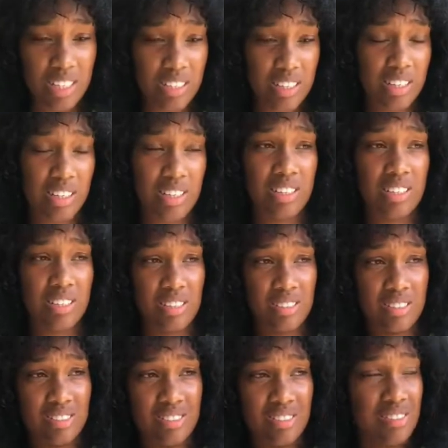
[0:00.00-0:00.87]
You
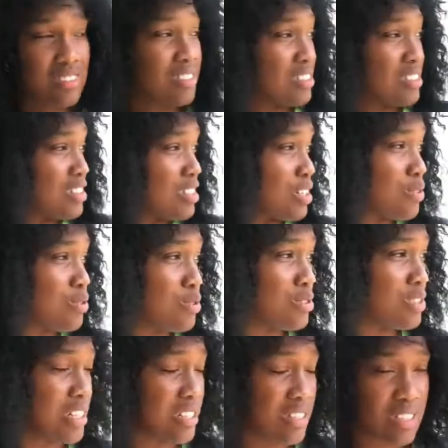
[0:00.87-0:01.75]
could,
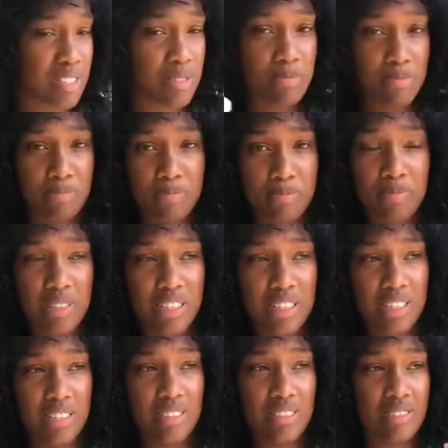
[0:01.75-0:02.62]
just
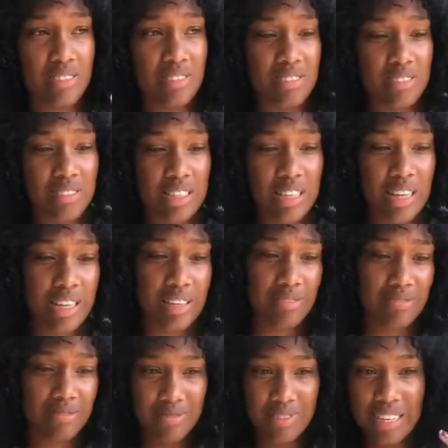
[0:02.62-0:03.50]
be
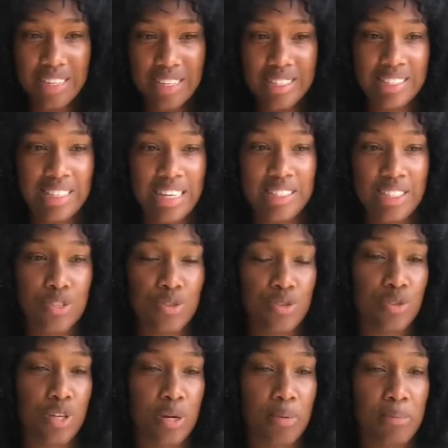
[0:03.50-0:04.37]
saying things that
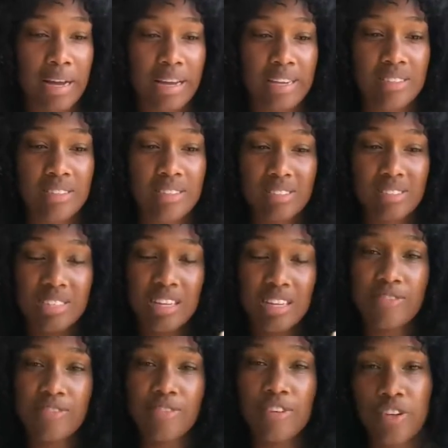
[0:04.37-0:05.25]
you might
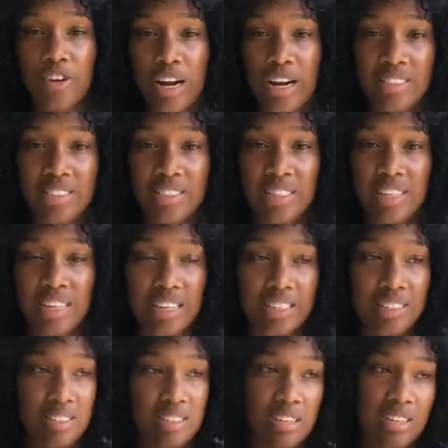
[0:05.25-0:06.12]
take for granted,
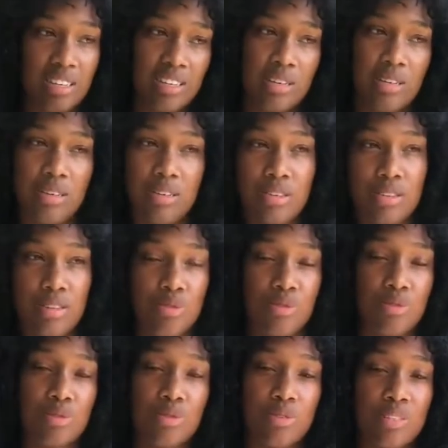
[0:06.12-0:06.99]
that
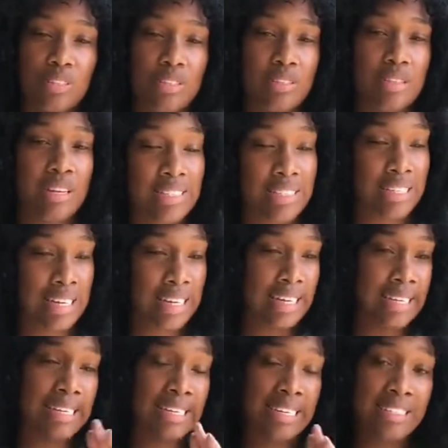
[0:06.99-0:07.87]
because
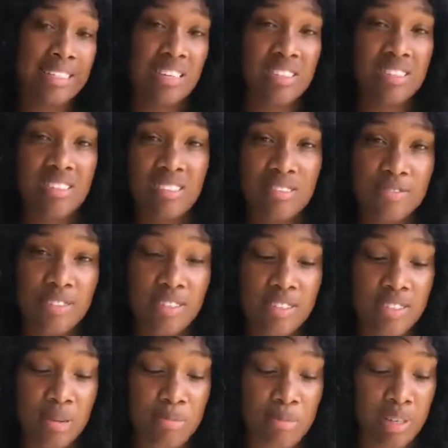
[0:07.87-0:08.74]
there's a
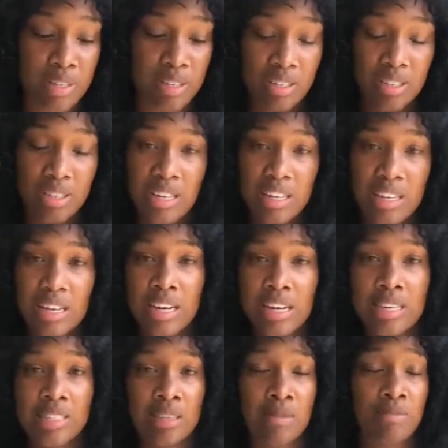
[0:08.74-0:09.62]
surface, somebody
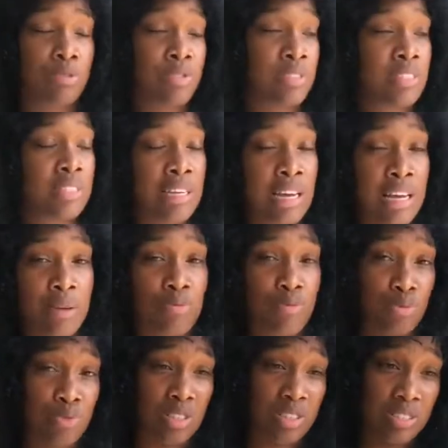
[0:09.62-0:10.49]
at some point in
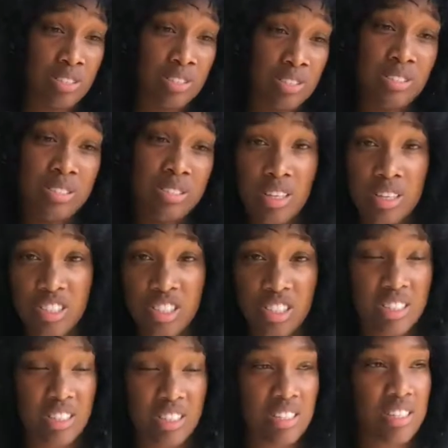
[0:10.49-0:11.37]
time will touch
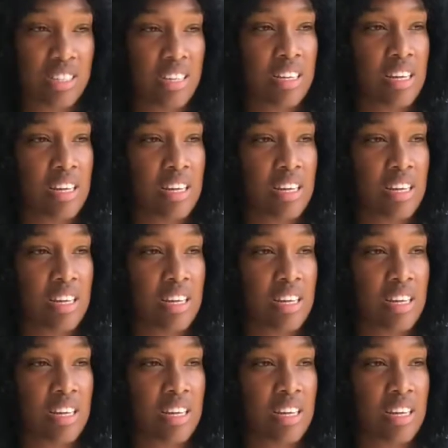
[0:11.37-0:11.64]
it.